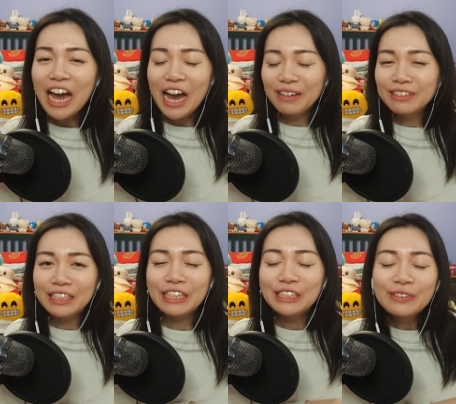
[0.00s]
yeah, I,
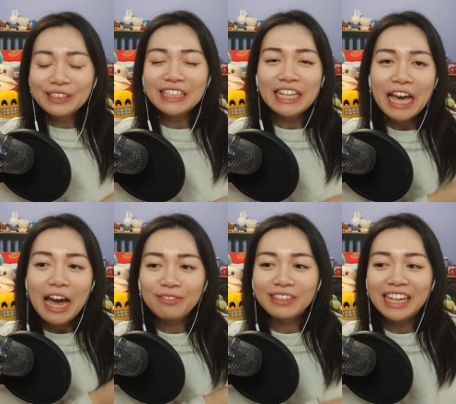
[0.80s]
I still wouldn't say that
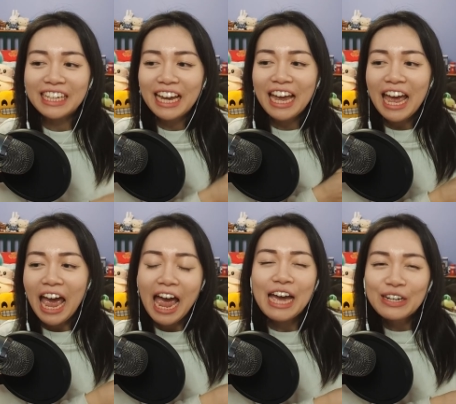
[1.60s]
I'm like
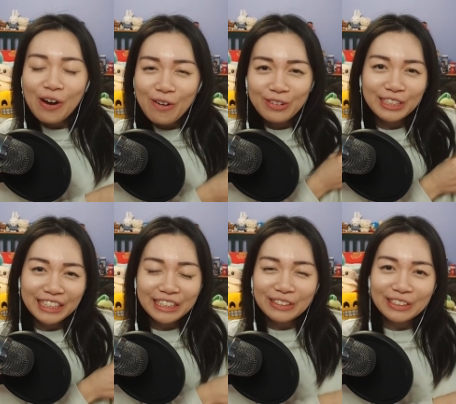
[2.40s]
head over
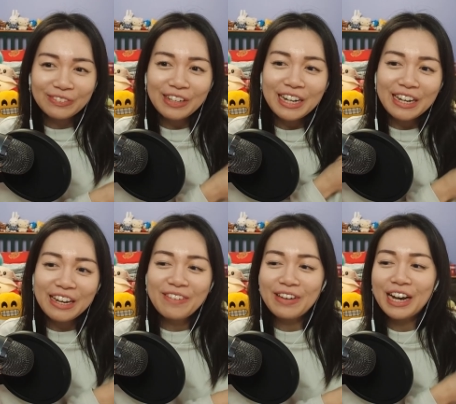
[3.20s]
heels for
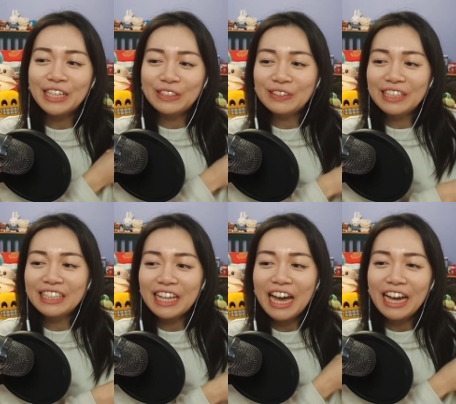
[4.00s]
him. And I do
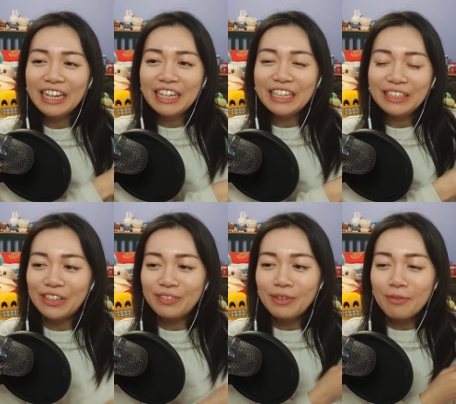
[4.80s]
think that
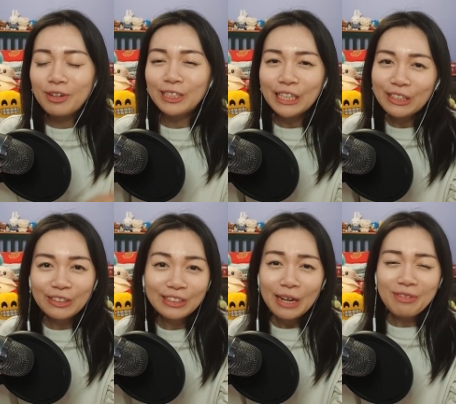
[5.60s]
you have to be a
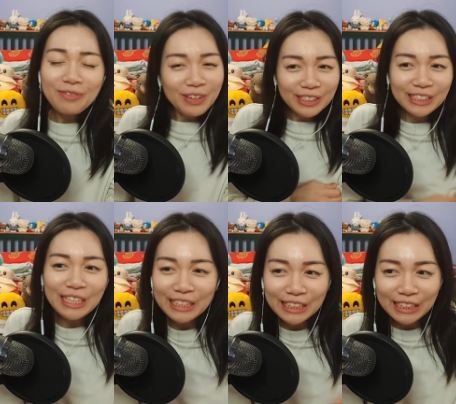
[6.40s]
particular type of
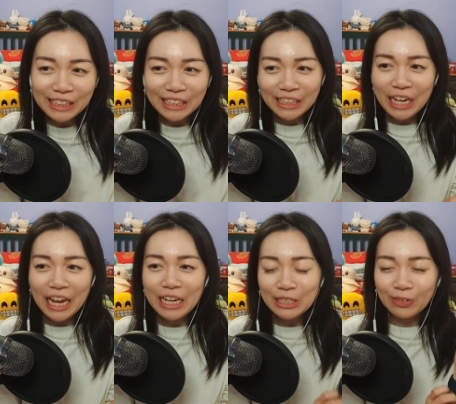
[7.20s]
person to
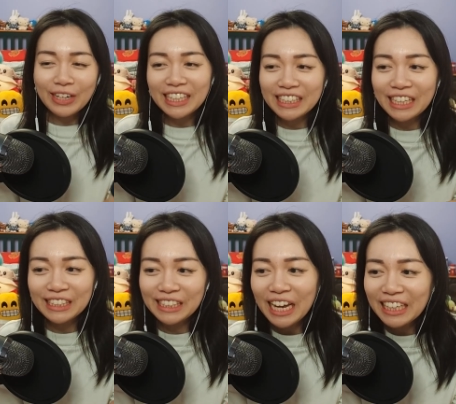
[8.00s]
enjoy his
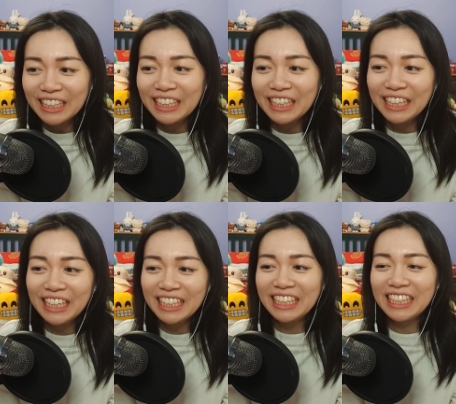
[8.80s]

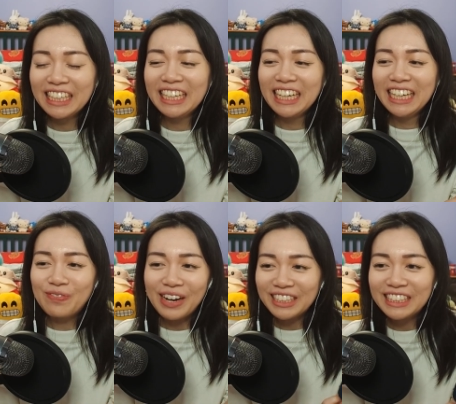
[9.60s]
aesthetic.
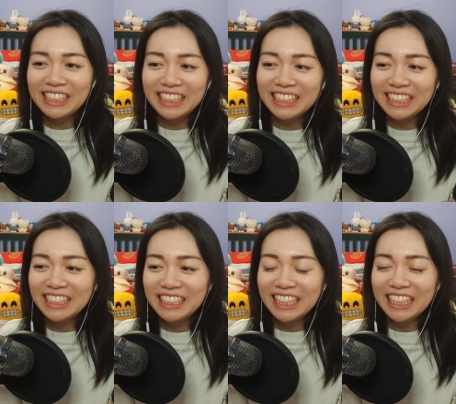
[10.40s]

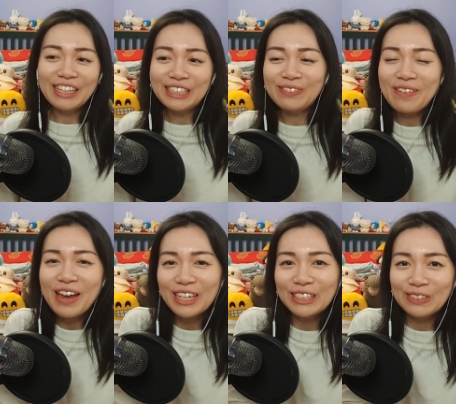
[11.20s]
But I guess
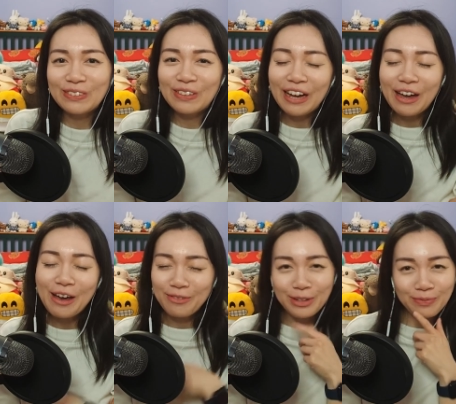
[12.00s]
maybe I could do
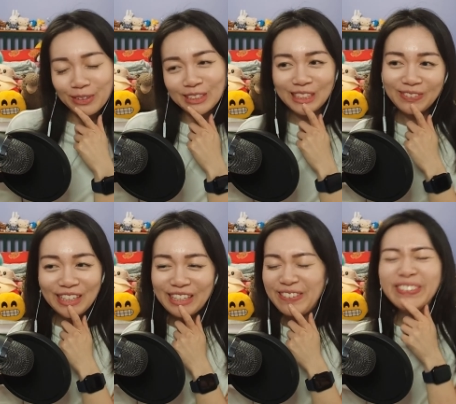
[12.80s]
a few pulls for
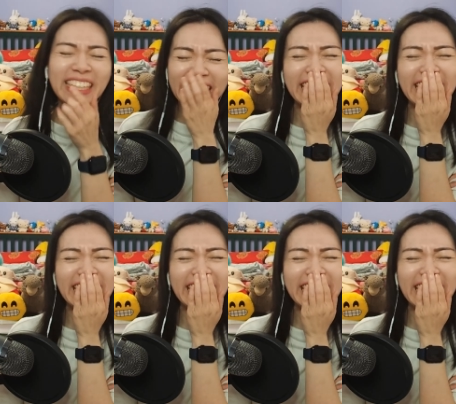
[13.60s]
him.